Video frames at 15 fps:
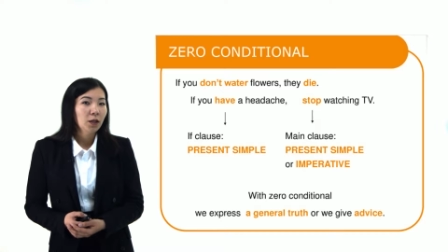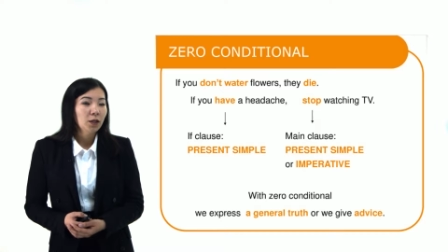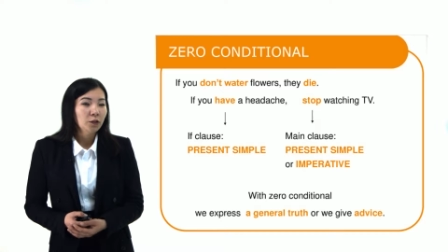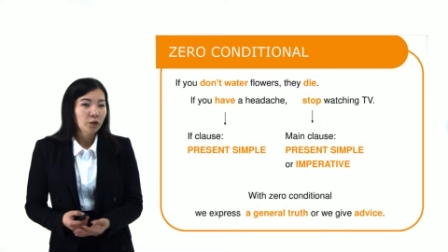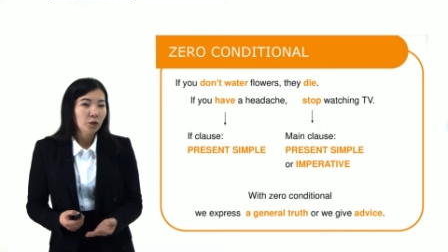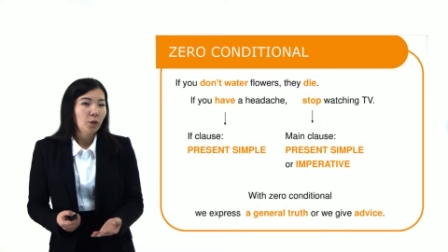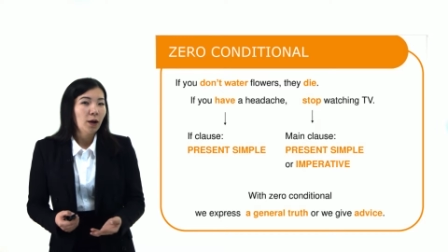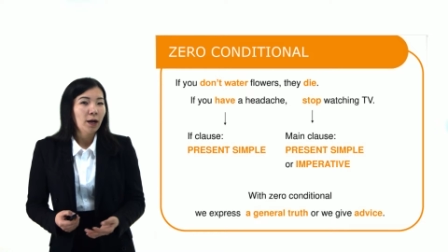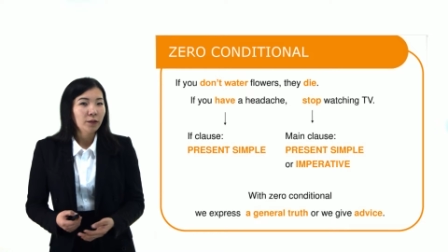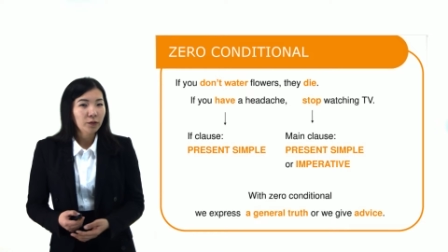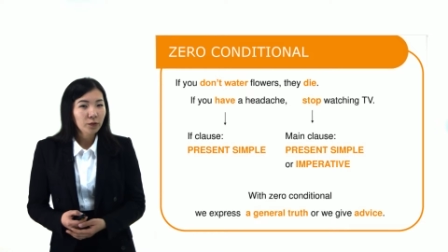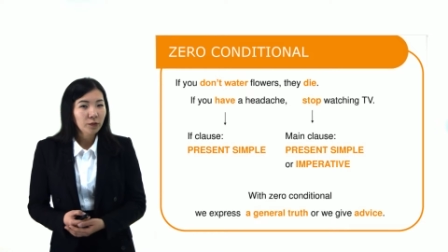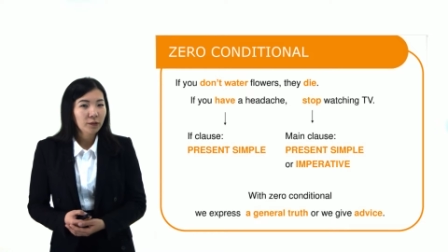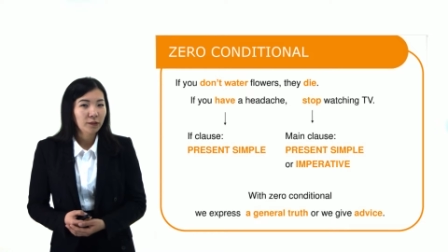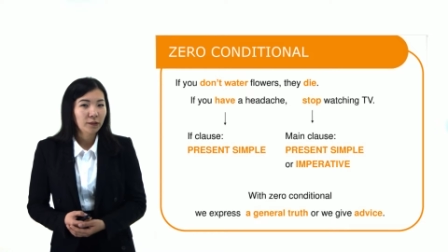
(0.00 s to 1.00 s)
So as
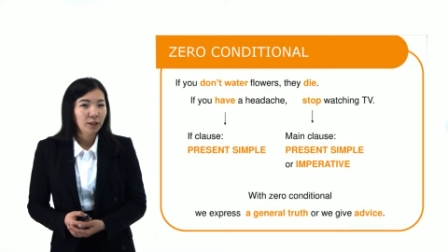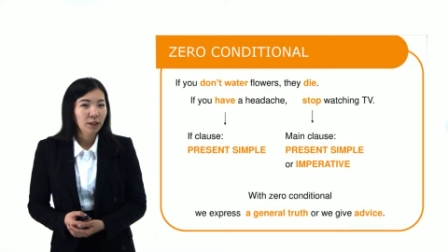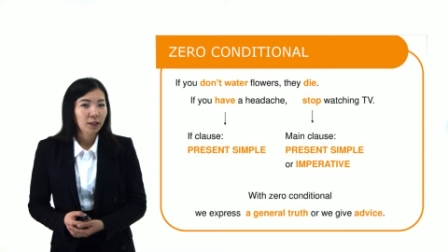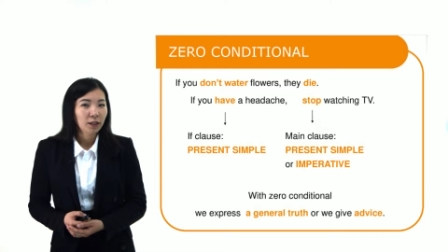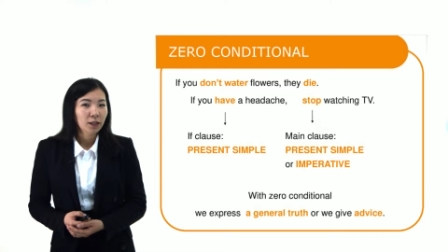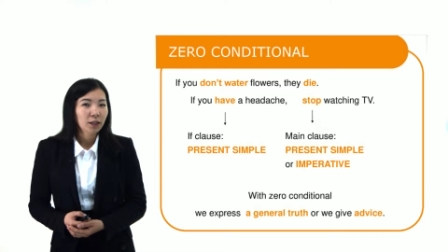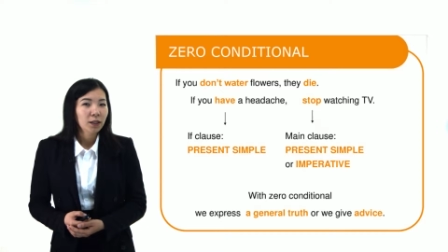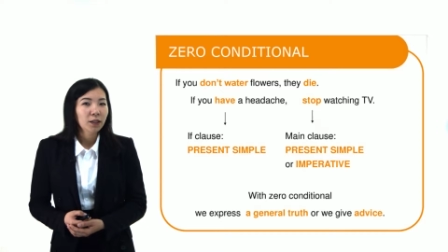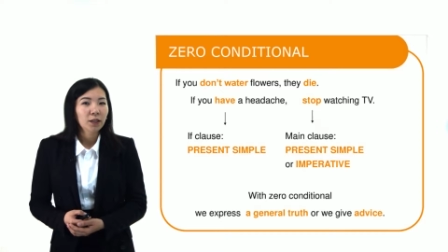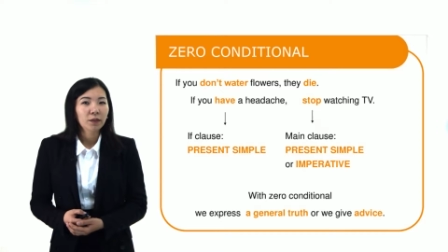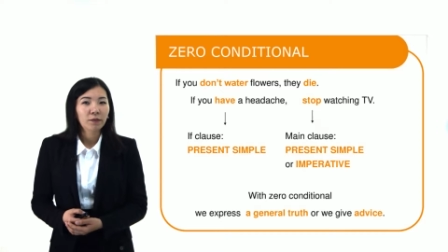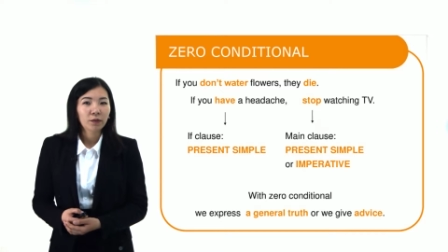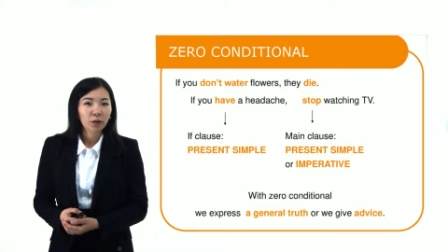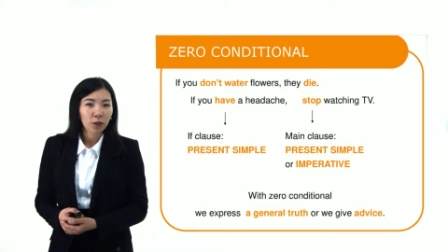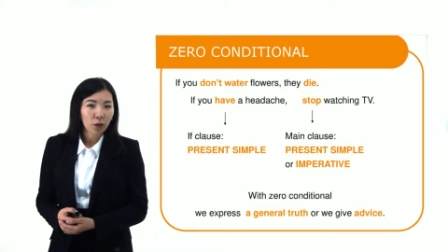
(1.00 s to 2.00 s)
you see,
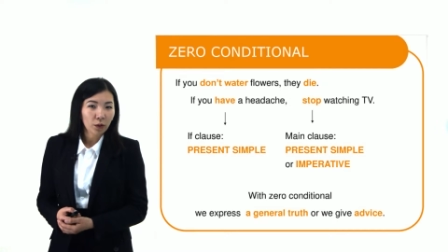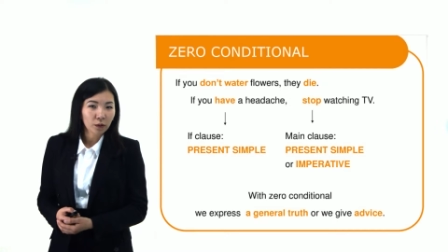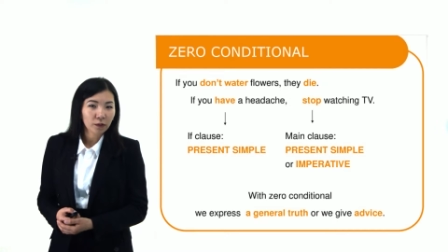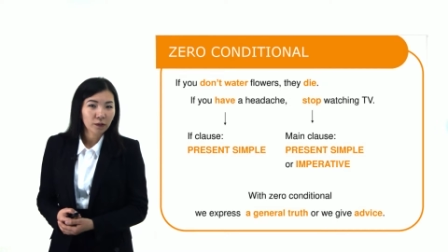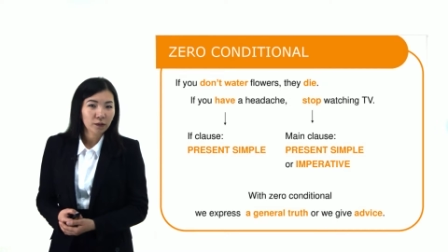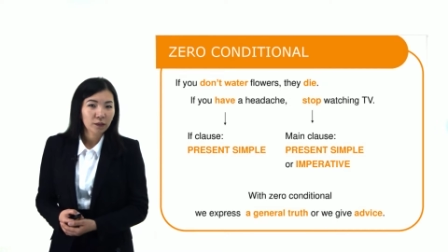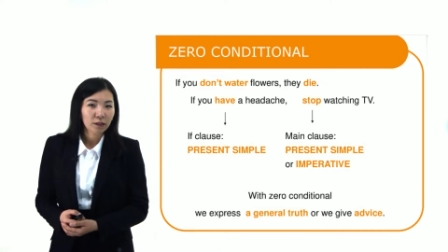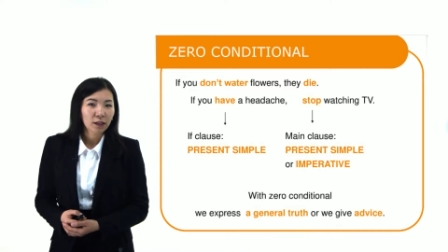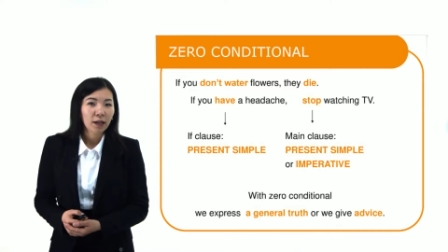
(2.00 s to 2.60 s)
if clause